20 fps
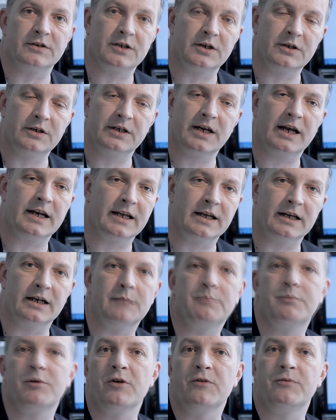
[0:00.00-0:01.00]
So you're getting an
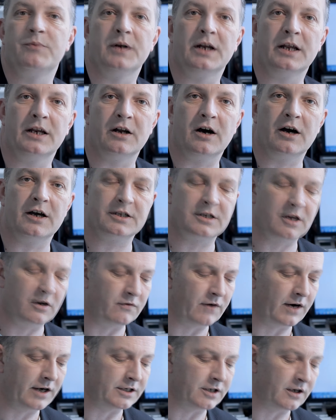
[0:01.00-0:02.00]
improvement in ISO
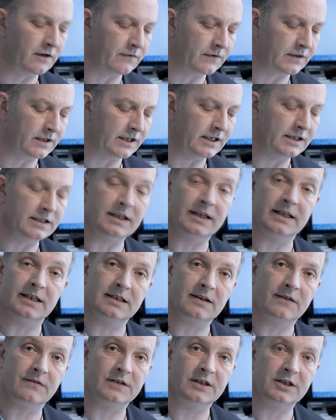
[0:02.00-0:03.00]
range over the
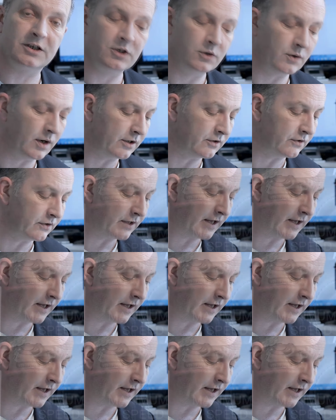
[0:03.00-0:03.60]
D7200